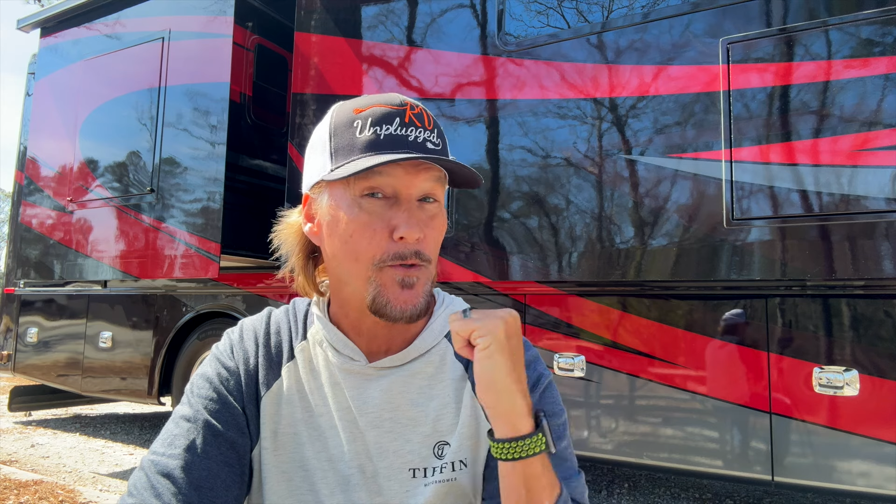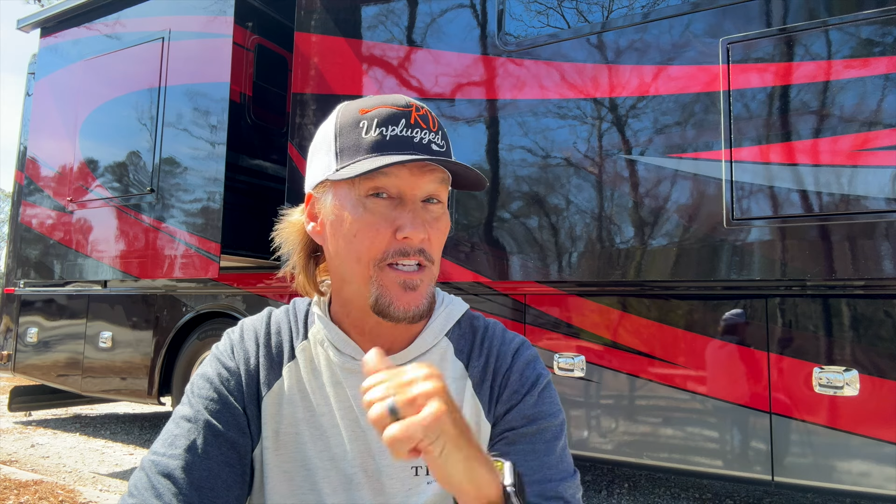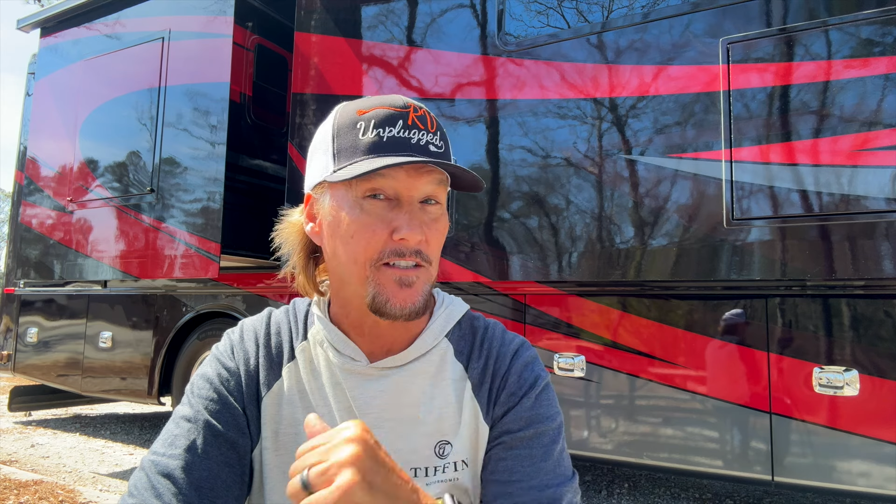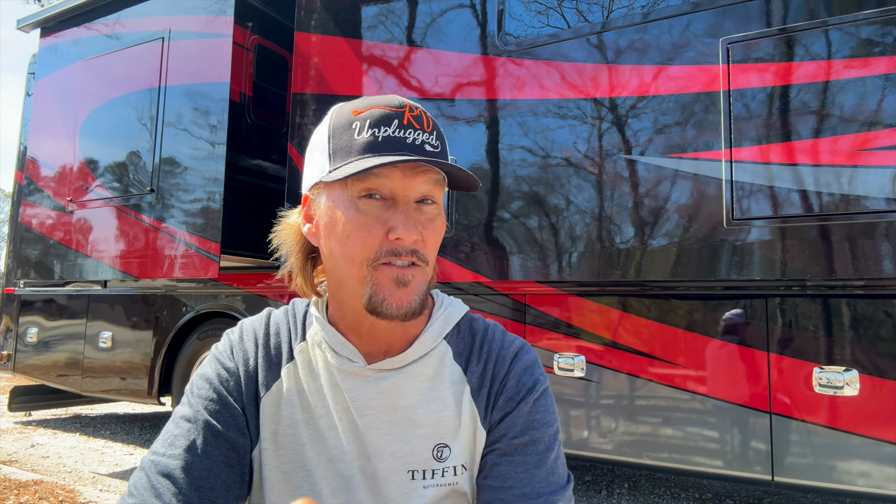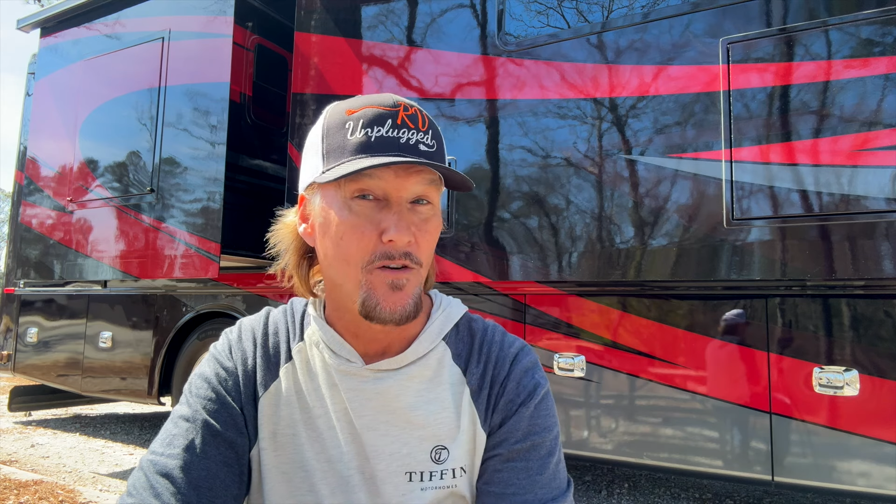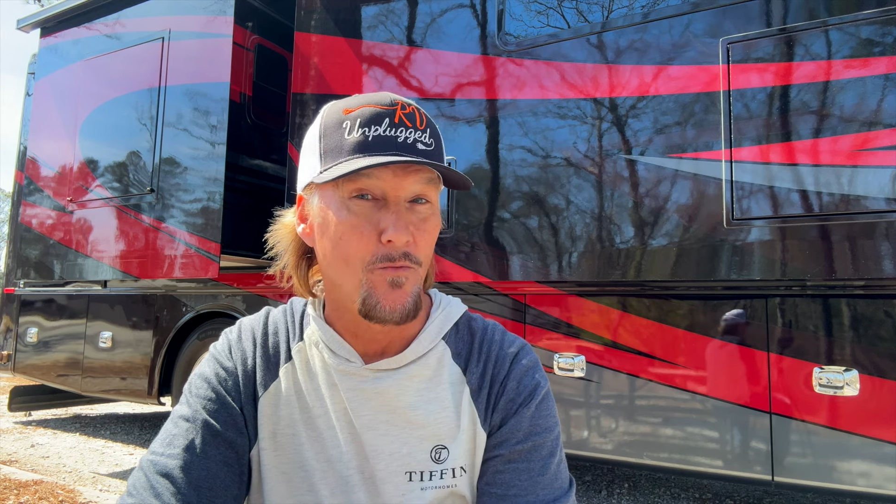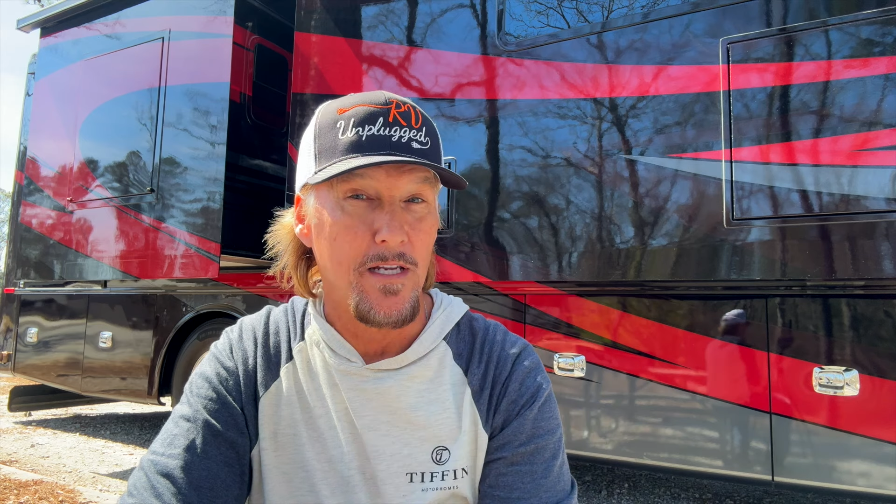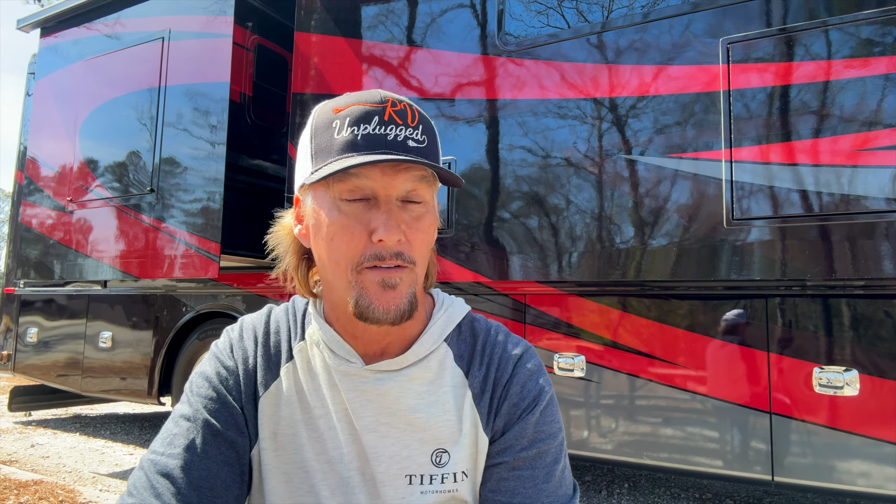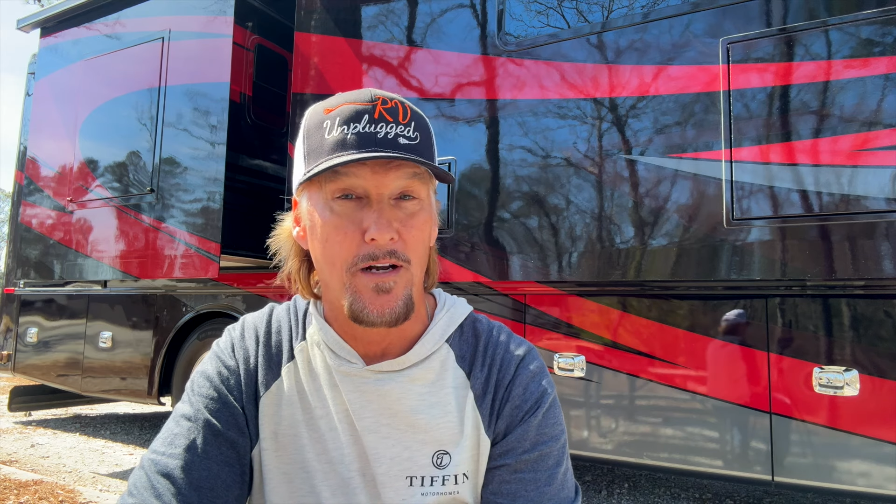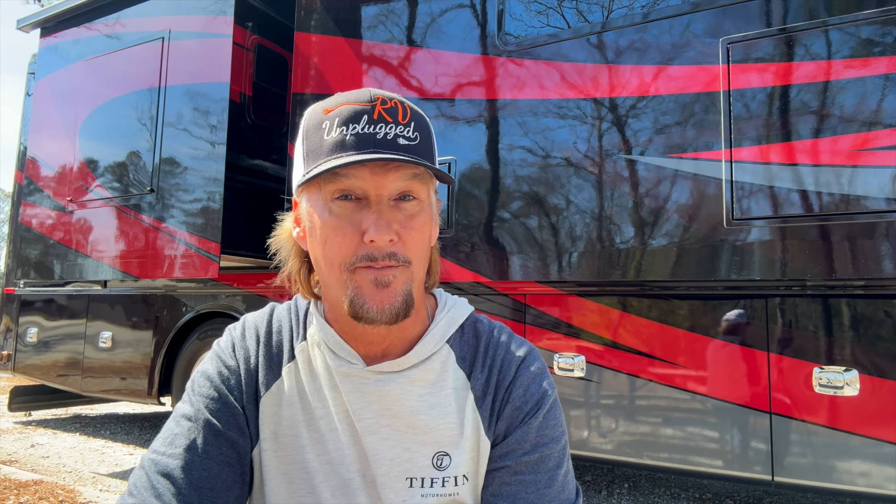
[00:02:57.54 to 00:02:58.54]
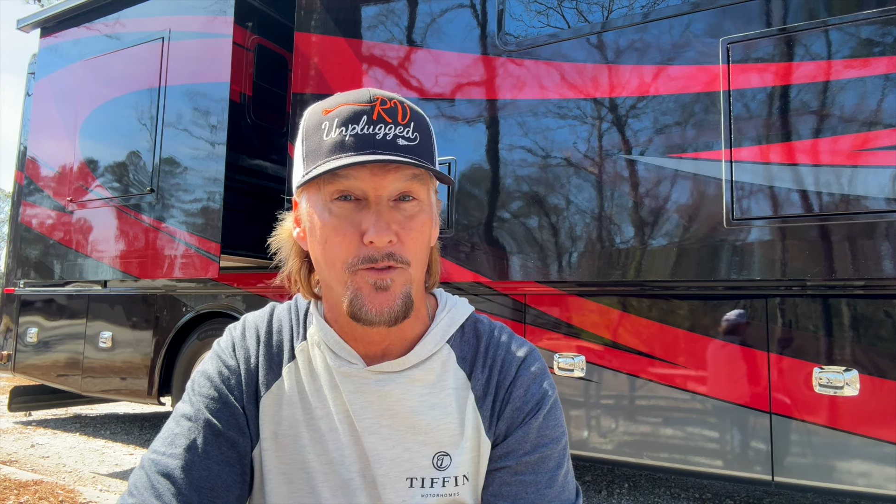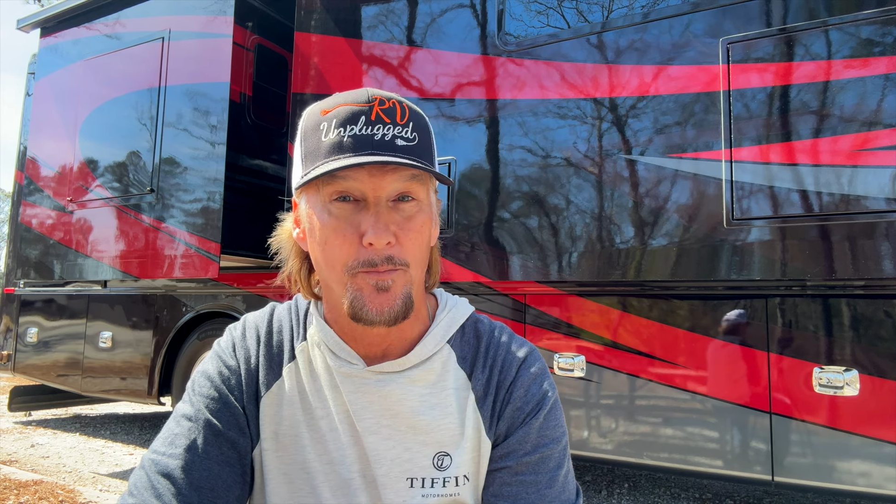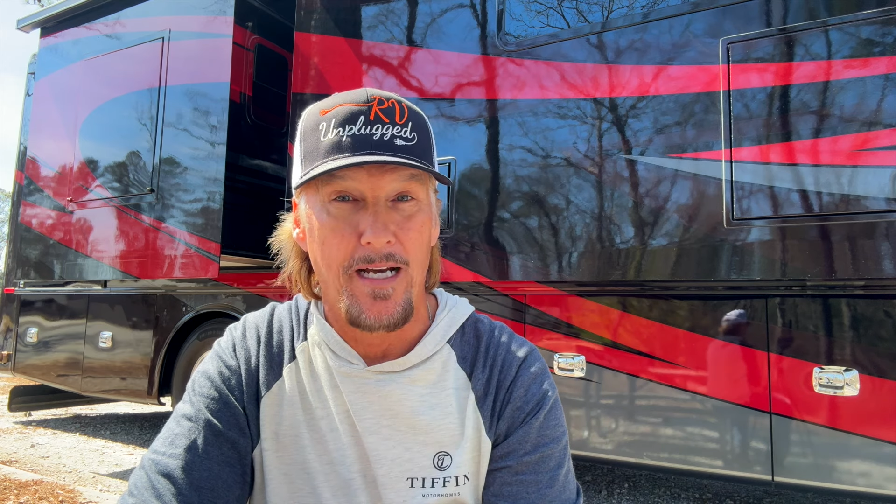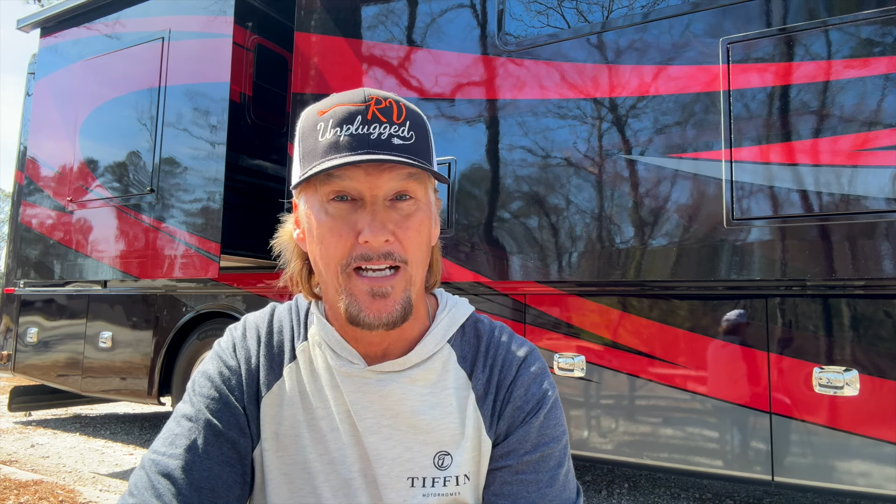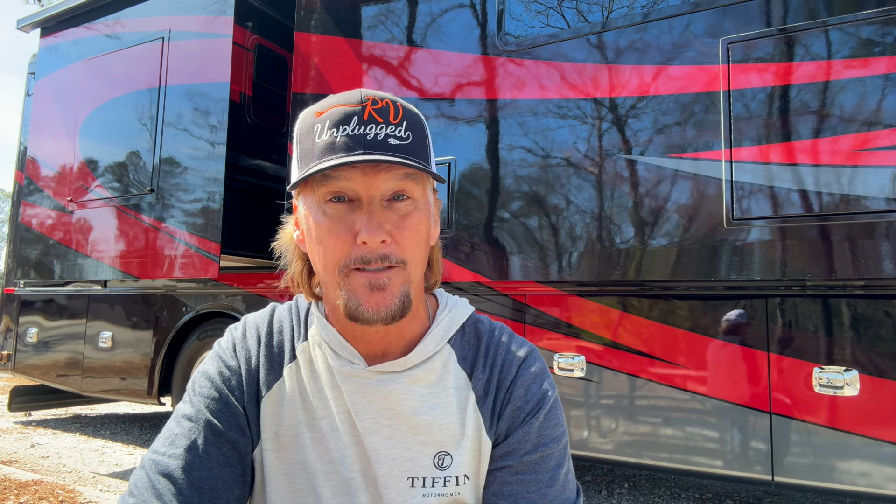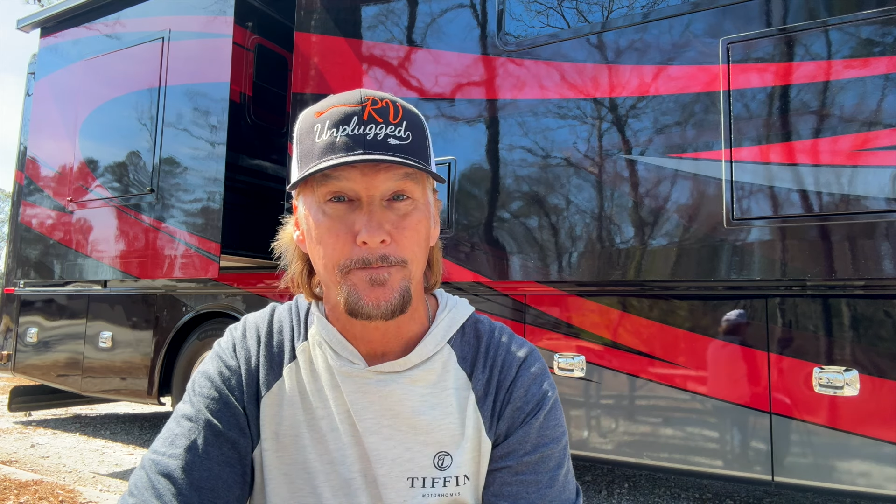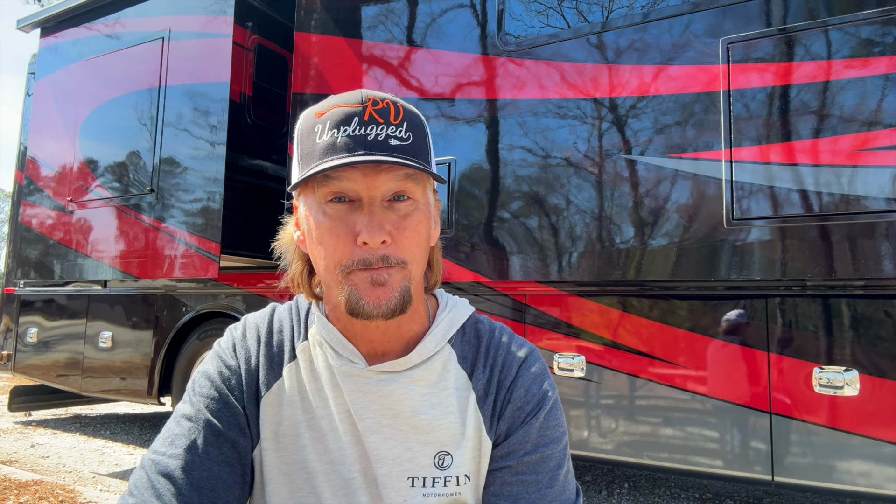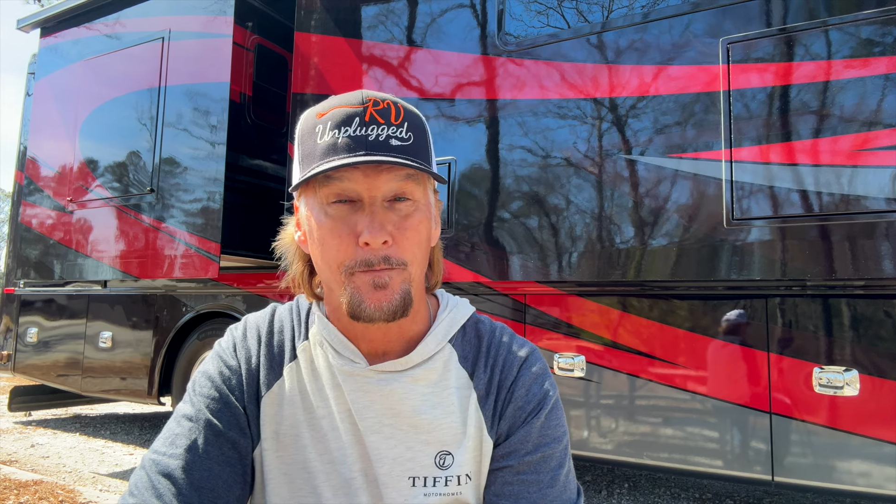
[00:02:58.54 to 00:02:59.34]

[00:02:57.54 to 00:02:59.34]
protector that we ever have to buy.